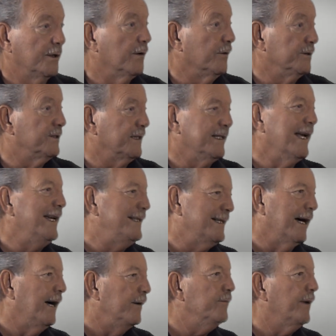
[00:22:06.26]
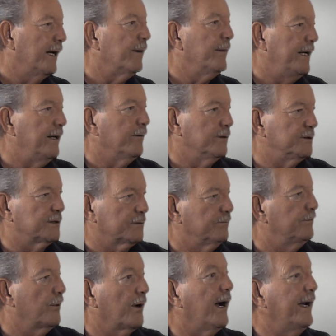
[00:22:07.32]
It was the daytime, but I mean, it was
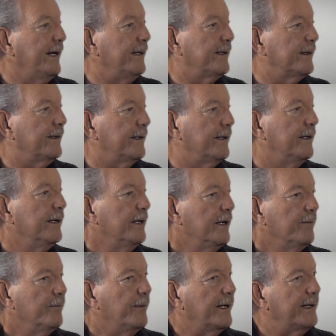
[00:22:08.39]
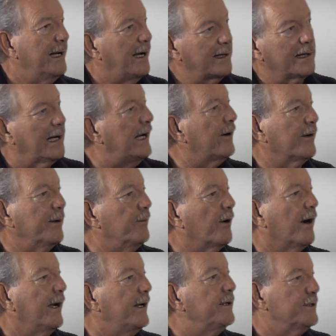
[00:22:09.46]
bright, but not glary
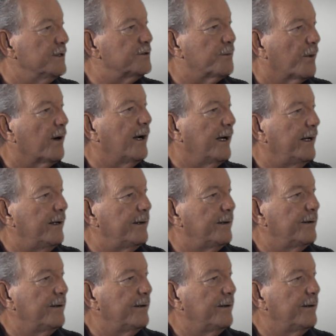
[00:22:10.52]
bright, just bright.